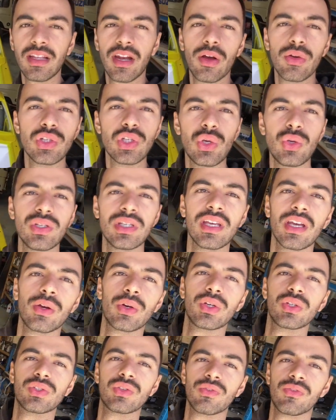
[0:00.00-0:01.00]
that I was using, it
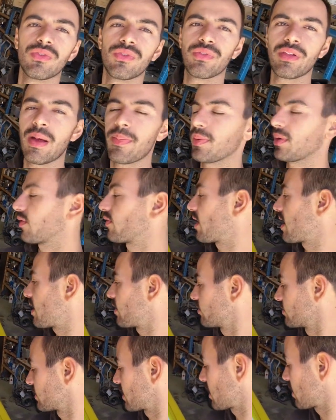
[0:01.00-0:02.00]
was flapping
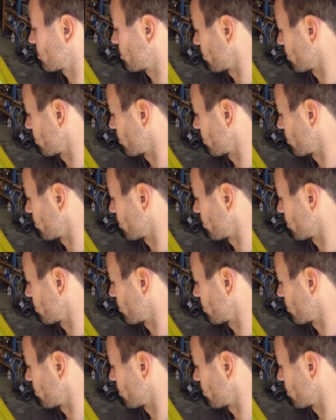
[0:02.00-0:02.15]
around, it was getting